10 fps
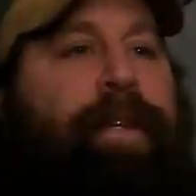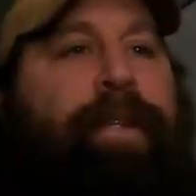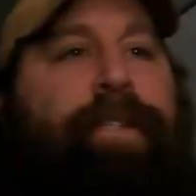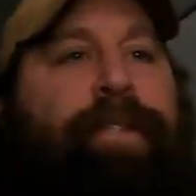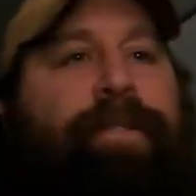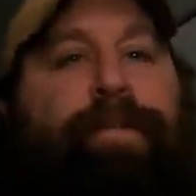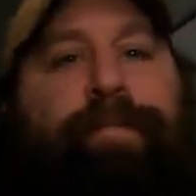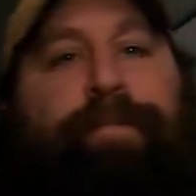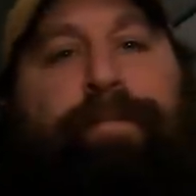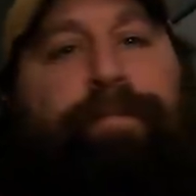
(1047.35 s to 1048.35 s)
and just
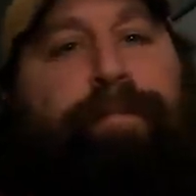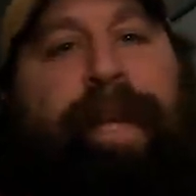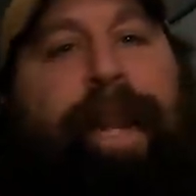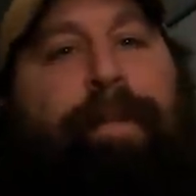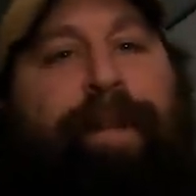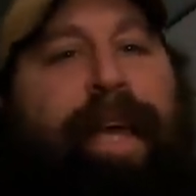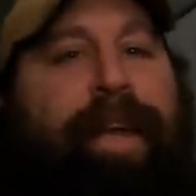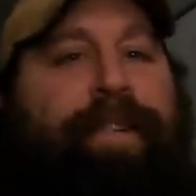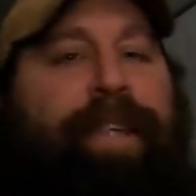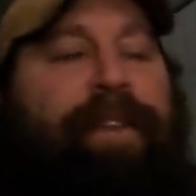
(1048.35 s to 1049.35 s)
being able to
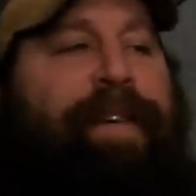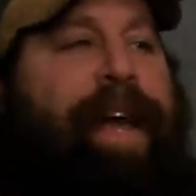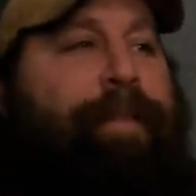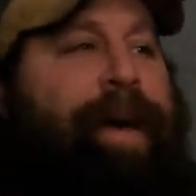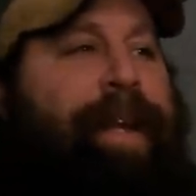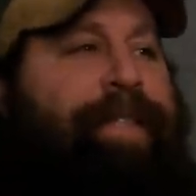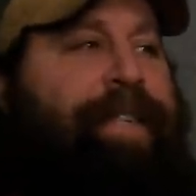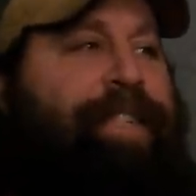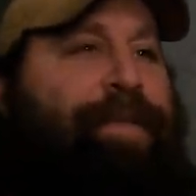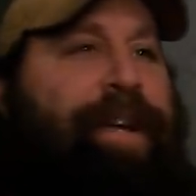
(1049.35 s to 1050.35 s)
get yourself out of bad
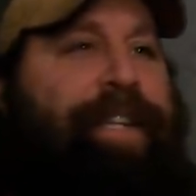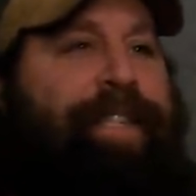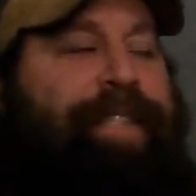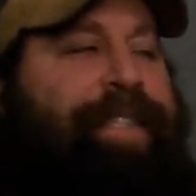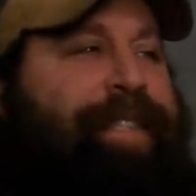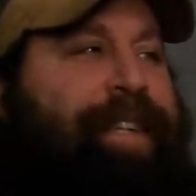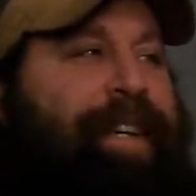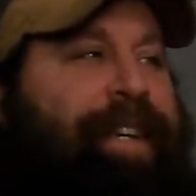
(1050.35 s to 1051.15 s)
situations and